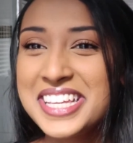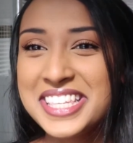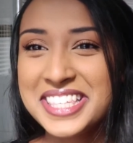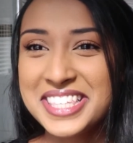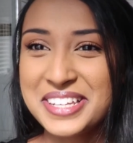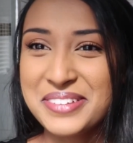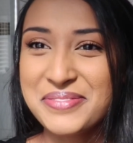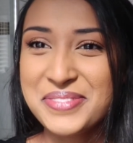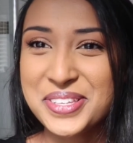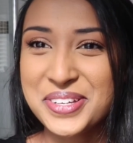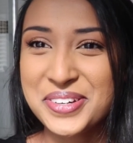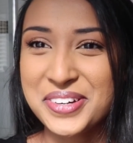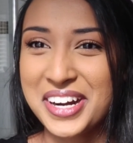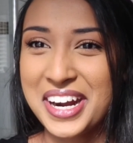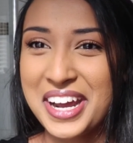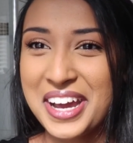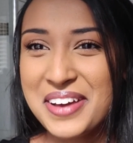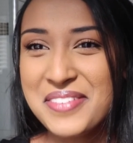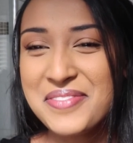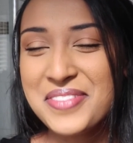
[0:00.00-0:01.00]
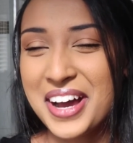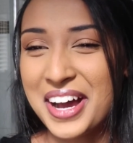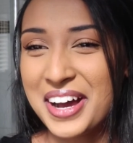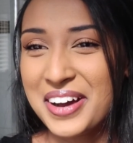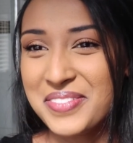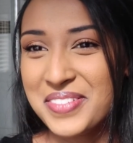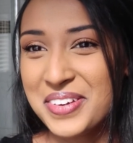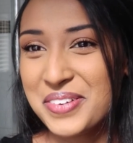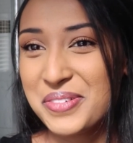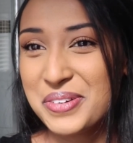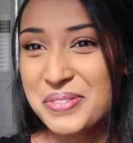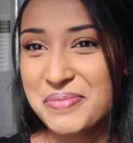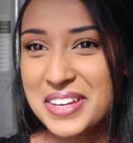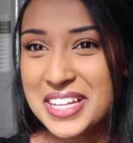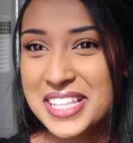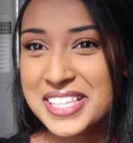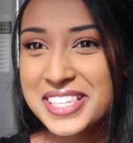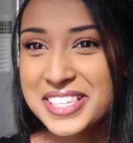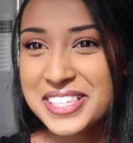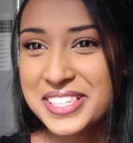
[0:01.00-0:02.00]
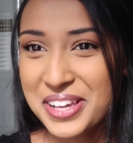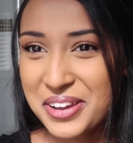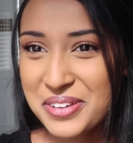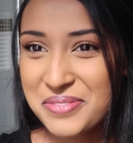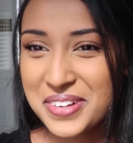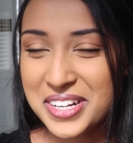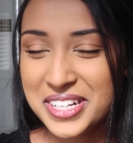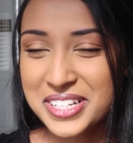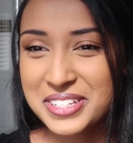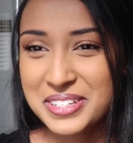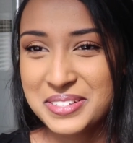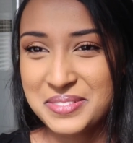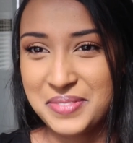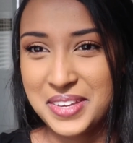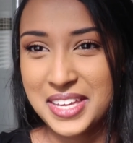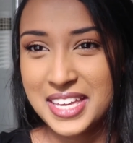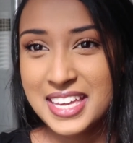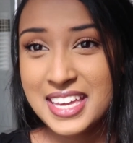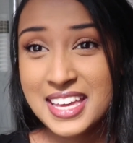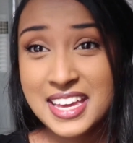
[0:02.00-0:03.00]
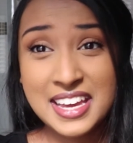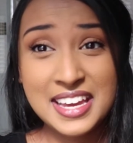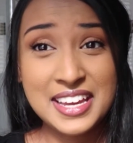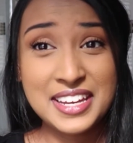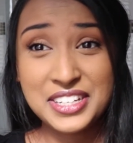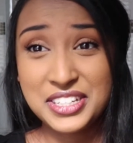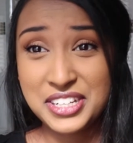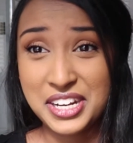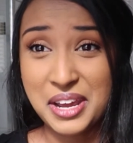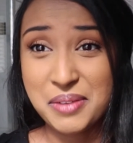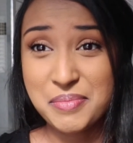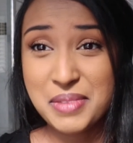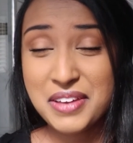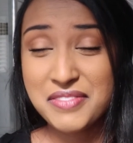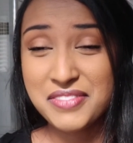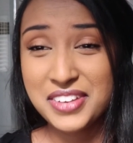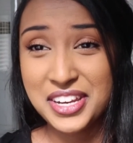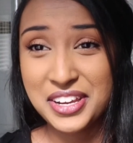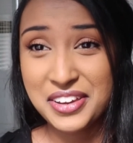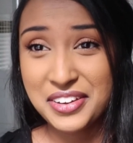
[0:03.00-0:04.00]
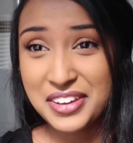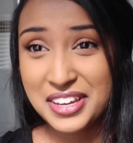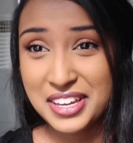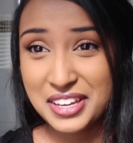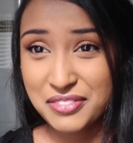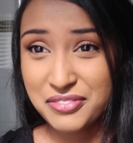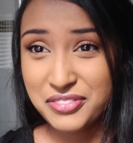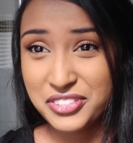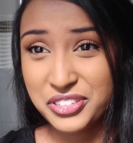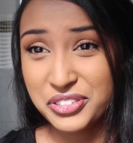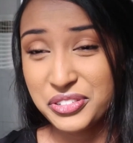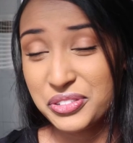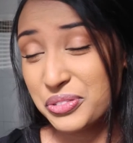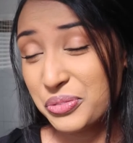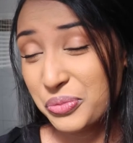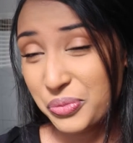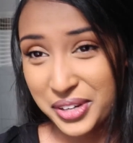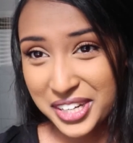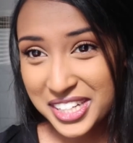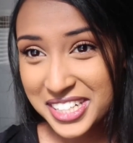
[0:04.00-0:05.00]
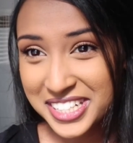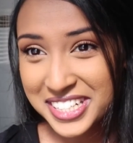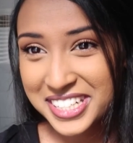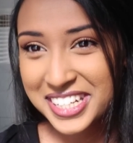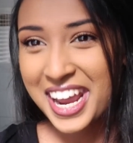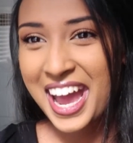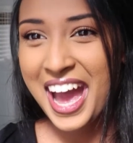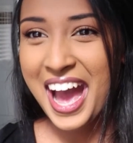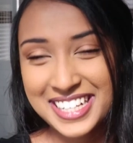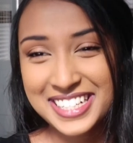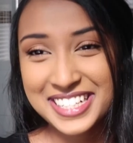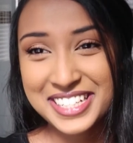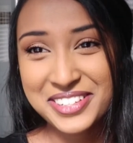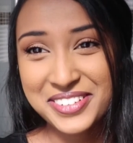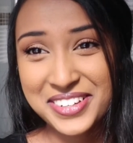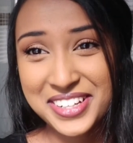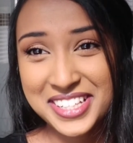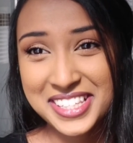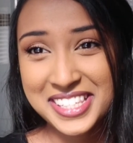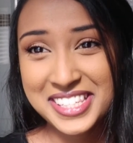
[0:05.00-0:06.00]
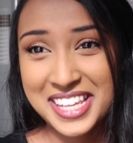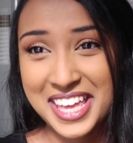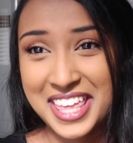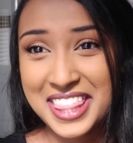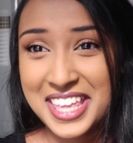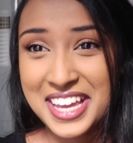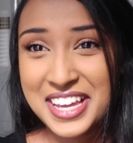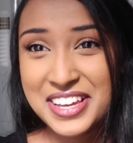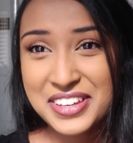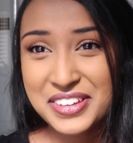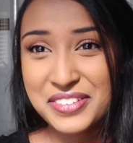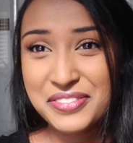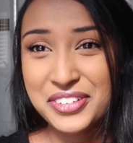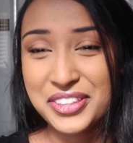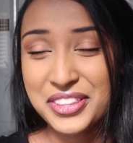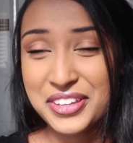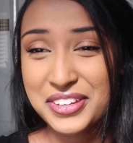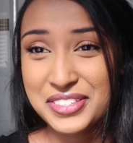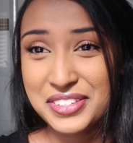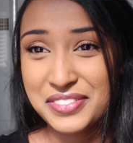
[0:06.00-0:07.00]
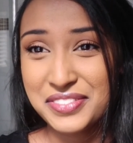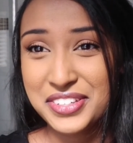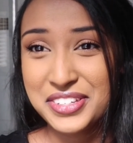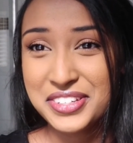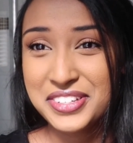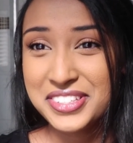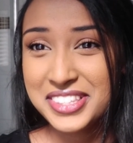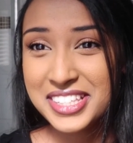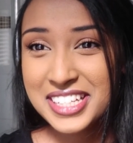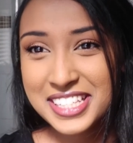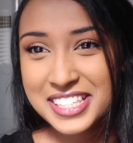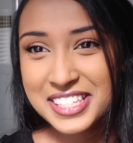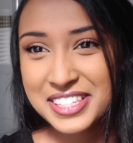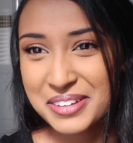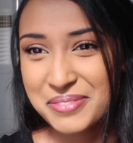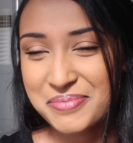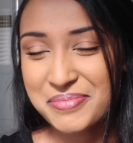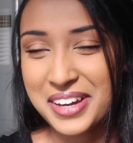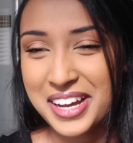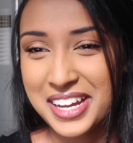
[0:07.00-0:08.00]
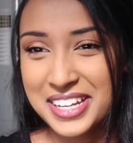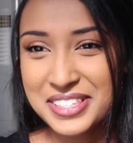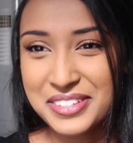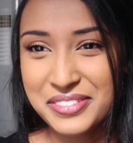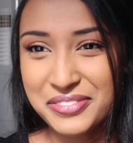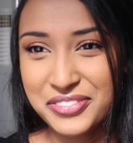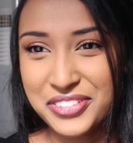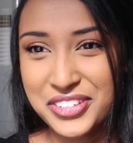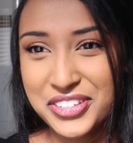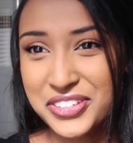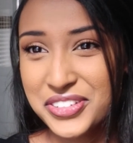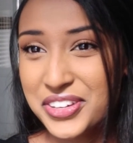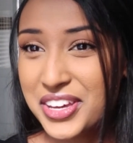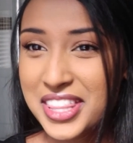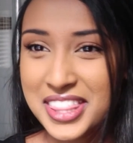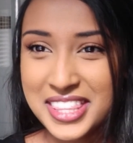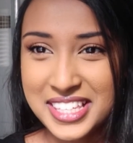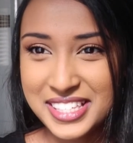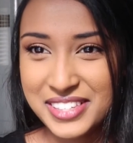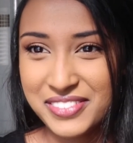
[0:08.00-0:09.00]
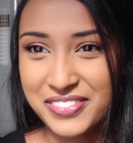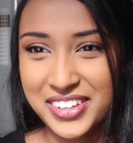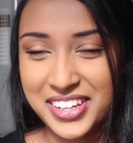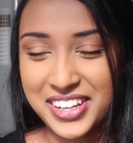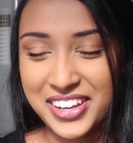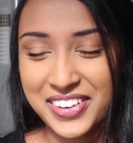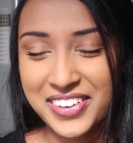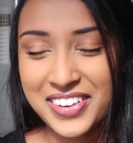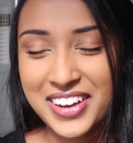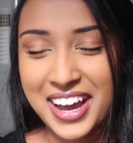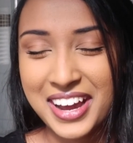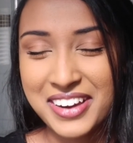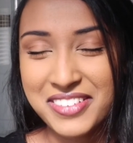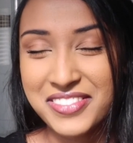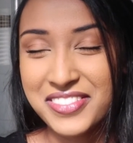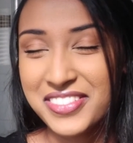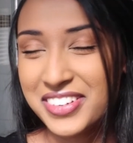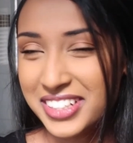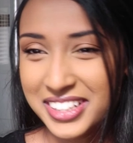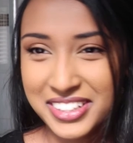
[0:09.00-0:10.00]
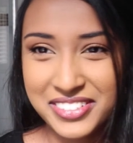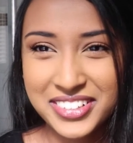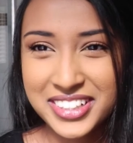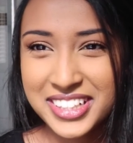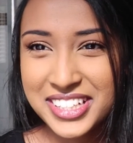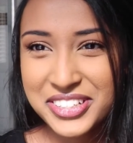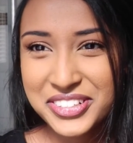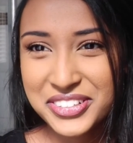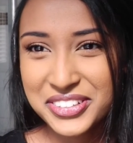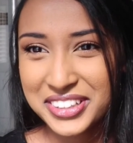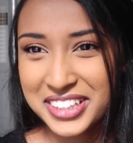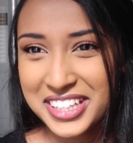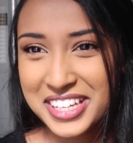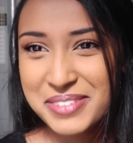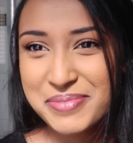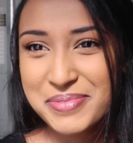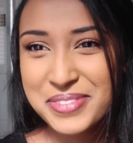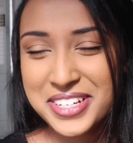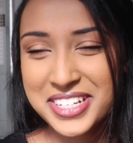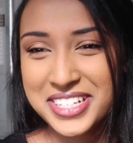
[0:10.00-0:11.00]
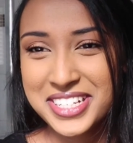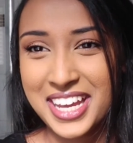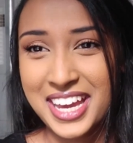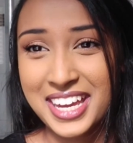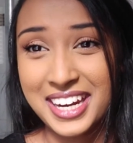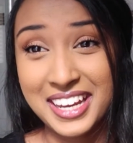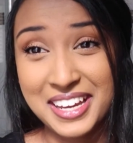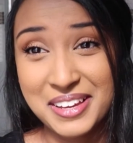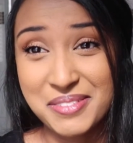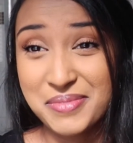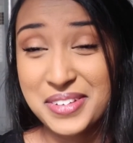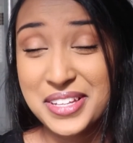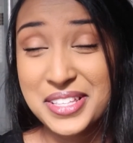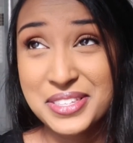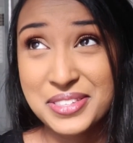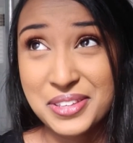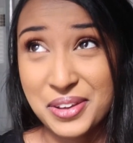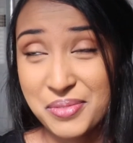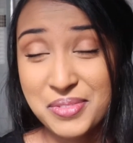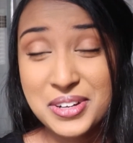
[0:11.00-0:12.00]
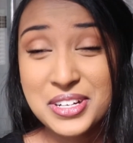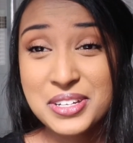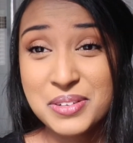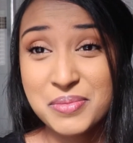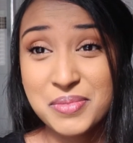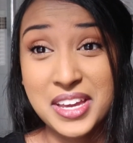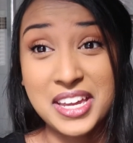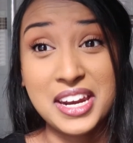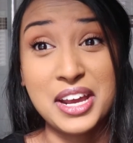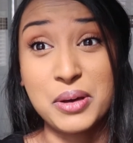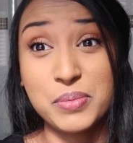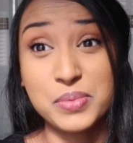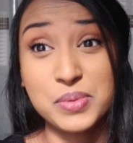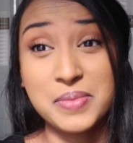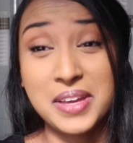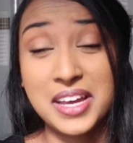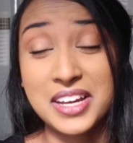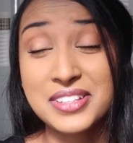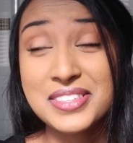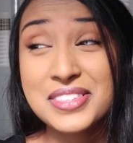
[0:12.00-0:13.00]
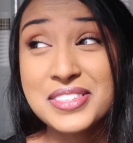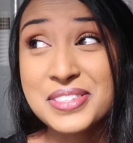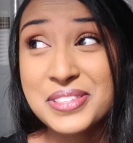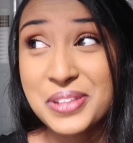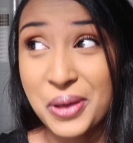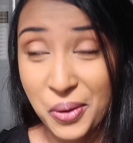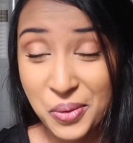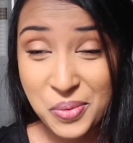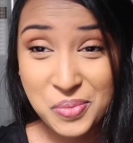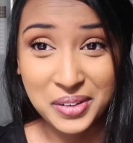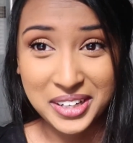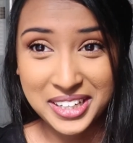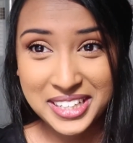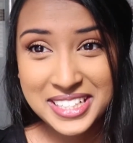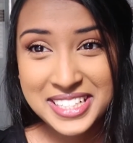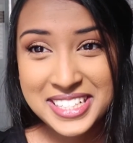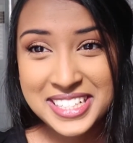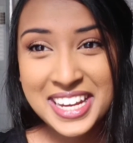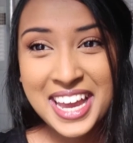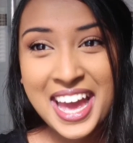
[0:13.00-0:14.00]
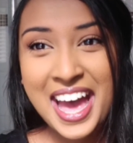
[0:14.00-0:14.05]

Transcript: subscribe. It would mean so much to me. Share my video if you wish. I just wanted to say thank you for those of you who did stop by to view this video. I really truly appreciate it. It means so much to me and helps me out so much.